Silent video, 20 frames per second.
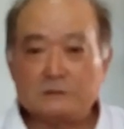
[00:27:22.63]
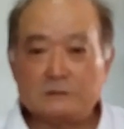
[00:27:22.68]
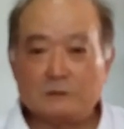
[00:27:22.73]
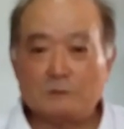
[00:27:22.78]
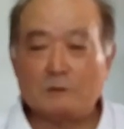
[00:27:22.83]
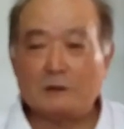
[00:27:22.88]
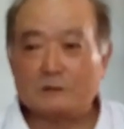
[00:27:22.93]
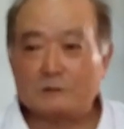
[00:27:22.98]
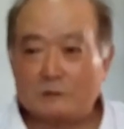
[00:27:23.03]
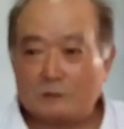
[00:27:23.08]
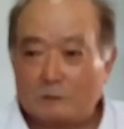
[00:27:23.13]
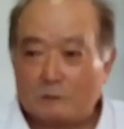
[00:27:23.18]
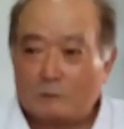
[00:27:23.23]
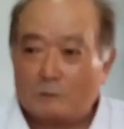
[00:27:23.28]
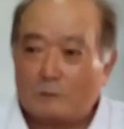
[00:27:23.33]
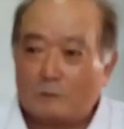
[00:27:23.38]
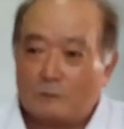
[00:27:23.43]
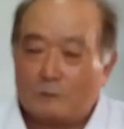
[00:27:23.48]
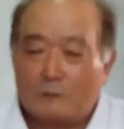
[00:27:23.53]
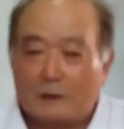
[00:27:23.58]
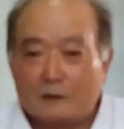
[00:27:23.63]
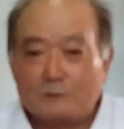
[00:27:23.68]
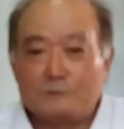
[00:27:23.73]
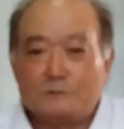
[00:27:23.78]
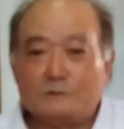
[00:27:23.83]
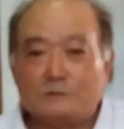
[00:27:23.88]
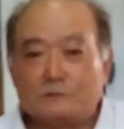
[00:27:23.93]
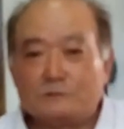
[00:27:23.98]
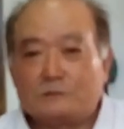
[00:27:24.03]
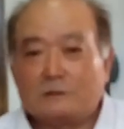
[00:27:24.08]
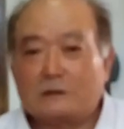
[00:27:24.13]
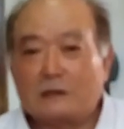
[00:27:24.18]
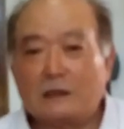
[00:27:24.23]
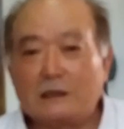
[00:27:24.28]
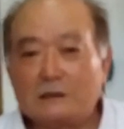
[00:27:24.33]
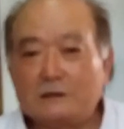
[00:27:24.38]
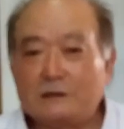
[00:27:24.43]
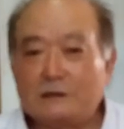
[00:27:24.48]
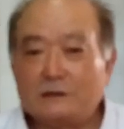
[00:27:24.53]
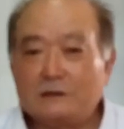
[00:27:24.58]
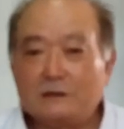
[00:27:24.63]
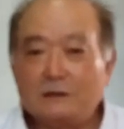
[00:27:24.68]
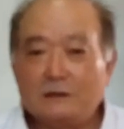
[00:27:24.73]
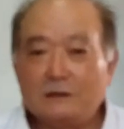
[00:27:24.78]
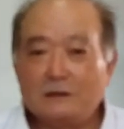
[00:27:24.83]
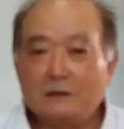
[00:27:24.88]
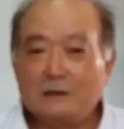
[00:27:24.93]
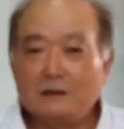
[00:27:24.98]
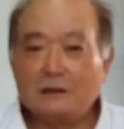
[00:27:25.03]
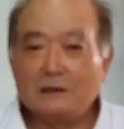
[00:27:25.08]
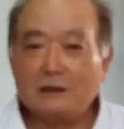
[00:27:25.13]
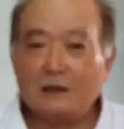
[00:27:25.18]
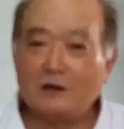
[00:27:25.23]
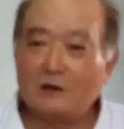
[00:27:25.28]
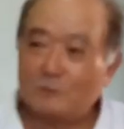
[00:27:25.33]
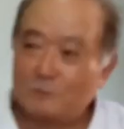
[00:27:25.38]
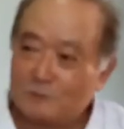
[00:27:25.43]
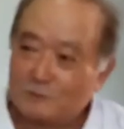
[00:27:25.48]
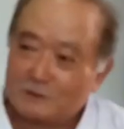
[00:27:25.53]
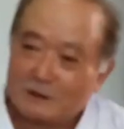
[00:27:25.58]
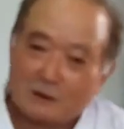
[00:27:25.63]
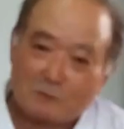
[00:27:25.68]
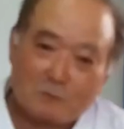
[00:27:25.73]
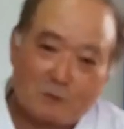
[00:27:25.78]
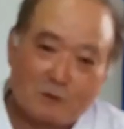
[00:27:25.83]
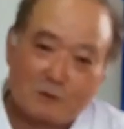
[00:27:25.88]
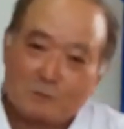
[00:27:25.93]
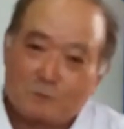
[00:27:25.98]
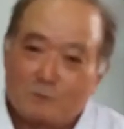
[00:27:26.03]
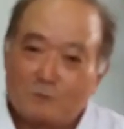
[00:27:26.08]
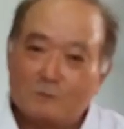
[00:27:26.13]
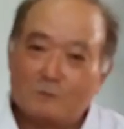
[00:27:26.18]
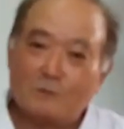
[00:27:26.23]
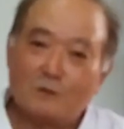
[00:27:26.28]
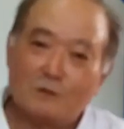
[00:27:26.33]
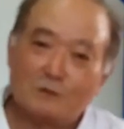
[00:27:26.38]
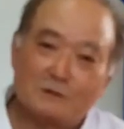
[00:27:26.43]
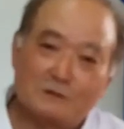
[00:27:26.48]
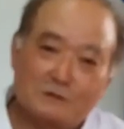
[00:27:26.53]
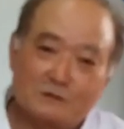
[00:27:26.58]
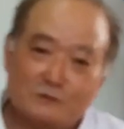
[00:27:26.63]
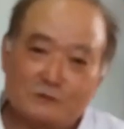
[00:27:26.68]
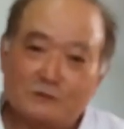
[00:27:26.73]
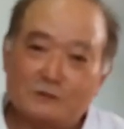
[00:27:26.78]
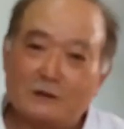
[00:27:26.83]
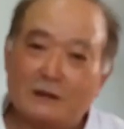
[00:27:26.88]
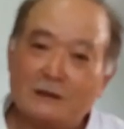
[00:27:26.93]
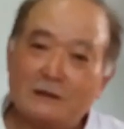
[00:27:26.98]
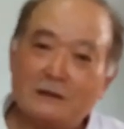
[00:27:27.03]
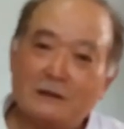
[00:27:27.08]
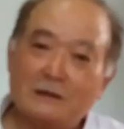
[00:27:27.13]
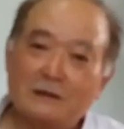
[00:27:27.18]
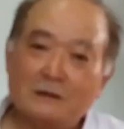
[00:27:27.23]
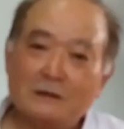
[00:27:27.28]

So why we do karate? I hope we get more children.